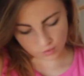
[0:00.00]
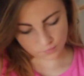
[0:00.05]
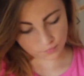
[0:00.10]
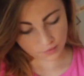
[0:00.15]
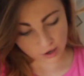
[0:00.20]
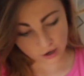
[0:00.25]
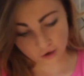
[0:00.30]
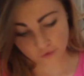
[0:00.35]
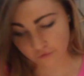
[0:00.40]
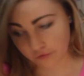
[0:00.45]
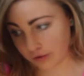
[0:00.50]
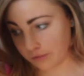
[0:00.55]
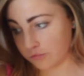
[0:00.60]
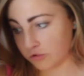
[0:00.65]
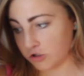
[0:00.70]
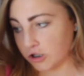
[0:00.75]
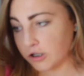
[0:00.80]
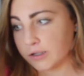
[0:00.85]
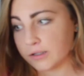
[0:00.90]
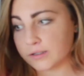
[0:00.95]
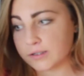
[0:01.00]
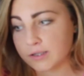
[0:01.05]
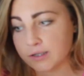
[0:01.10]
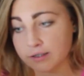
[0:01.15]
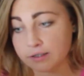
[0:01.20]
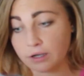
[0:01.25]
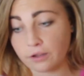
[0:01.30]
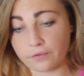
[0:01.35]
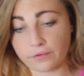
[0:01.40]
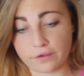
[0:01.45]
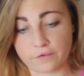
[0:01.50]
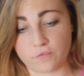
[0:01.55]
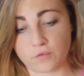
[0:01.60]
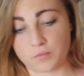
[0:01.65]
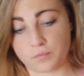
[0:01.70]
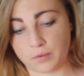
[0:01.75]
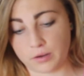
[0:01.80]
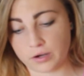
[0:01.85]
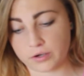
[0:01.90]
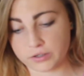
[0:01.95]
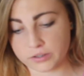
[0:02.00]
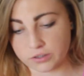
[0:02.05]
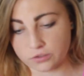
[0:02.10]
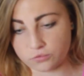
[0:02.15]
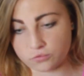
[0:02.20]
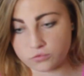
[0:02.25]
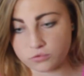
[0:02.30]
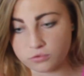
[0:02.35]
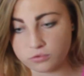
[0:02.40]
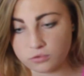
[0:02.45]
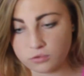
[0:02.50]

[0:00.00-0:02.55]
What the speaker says: One pair of ripped jeans because I only have one pair. So